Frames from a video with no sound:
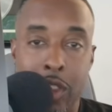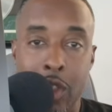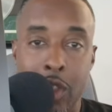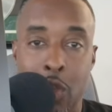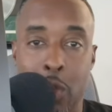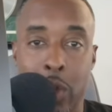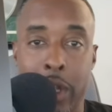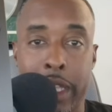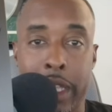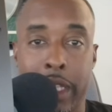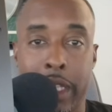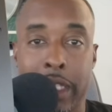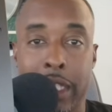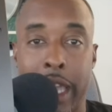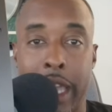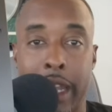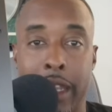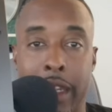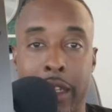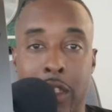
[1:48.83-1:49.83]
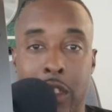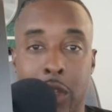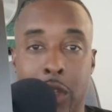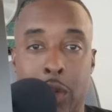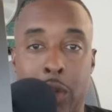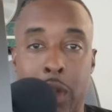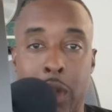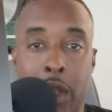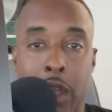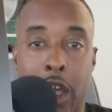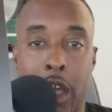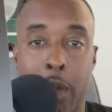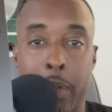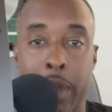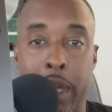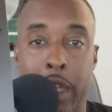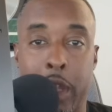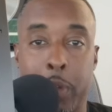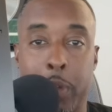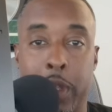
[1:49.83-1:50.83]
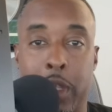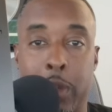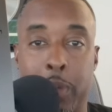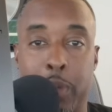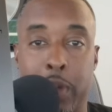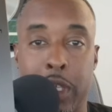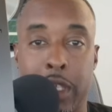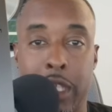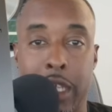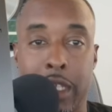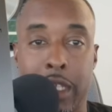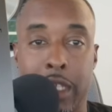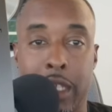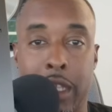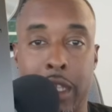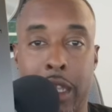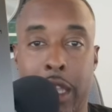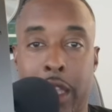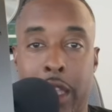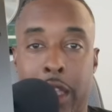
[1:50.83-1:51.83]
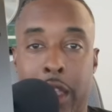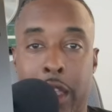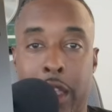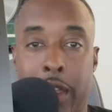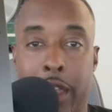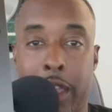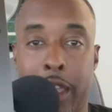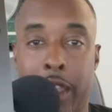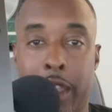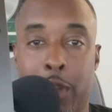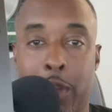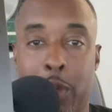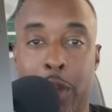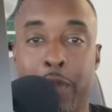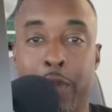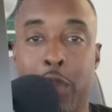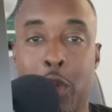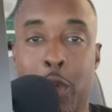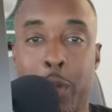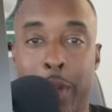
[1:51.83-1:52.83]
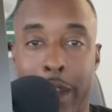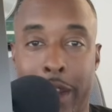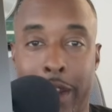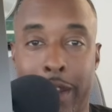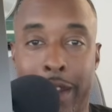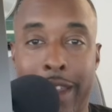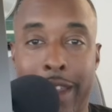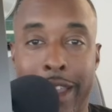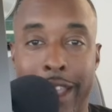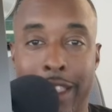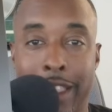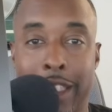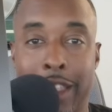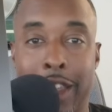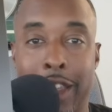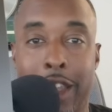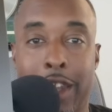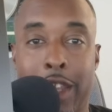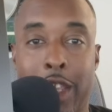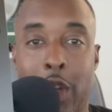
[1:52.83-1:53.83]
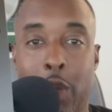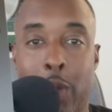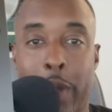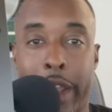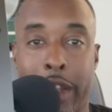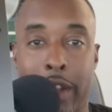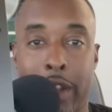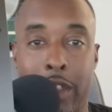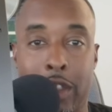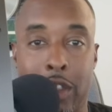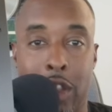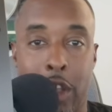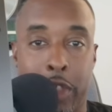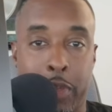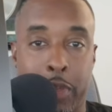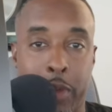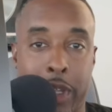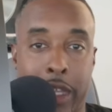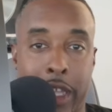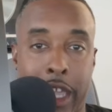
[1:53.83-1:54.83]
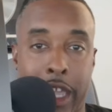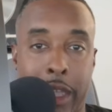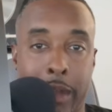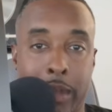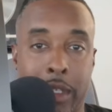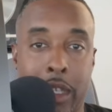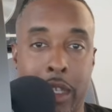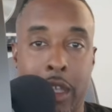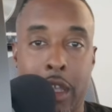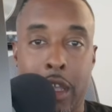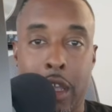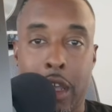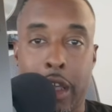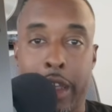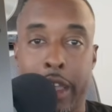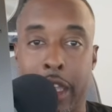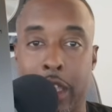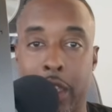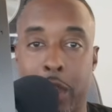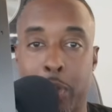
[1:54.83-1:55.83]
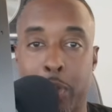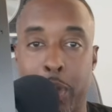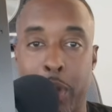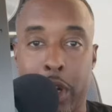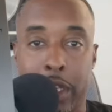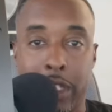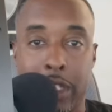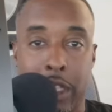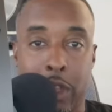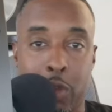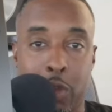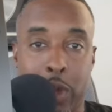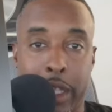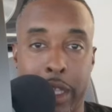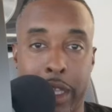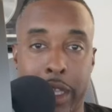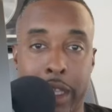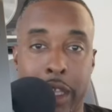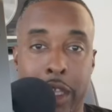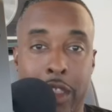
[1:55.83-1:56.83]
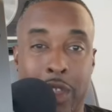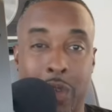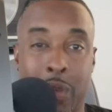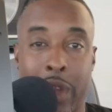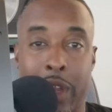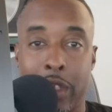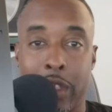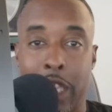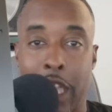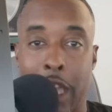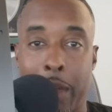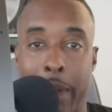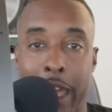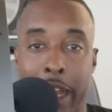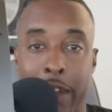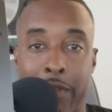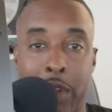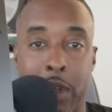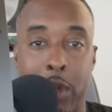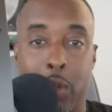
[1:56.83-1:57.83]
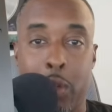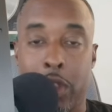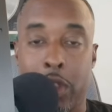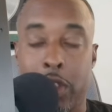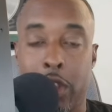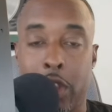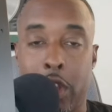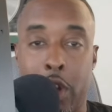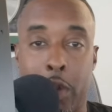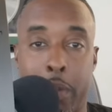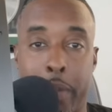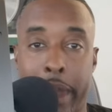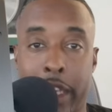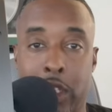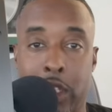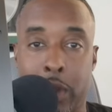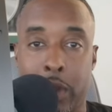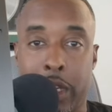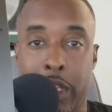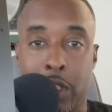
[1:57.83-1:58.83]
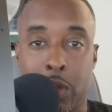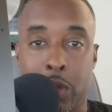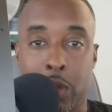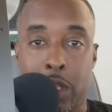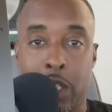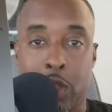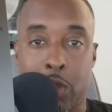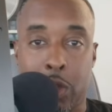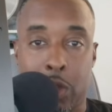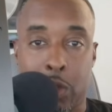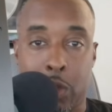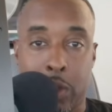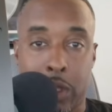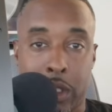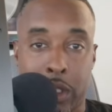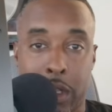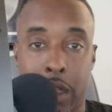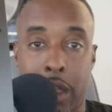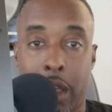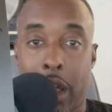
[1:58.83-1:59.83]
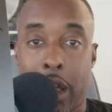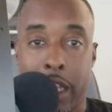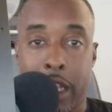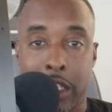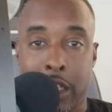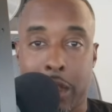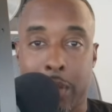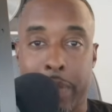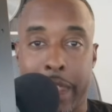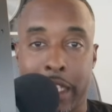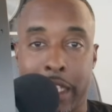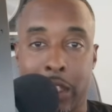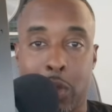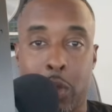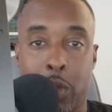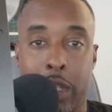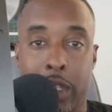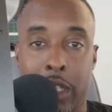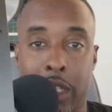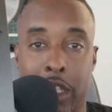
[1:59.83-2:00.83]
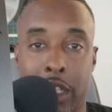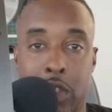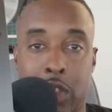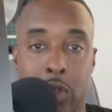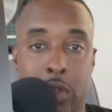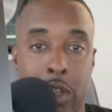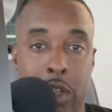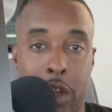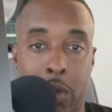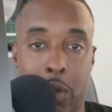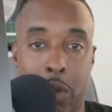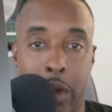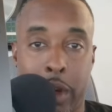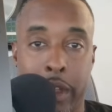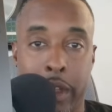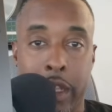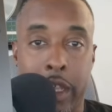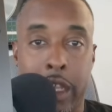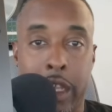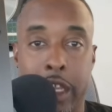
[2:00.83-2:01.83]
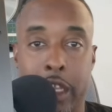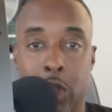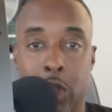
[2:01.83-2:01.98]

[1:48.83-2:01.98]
really exciting to be able to put the preseason in the rearview mirror. It's a done deal. Records, all three games in the books, and really the Raiders came out of it with no major injuries, which was awesome. That's the one thing that you don't want in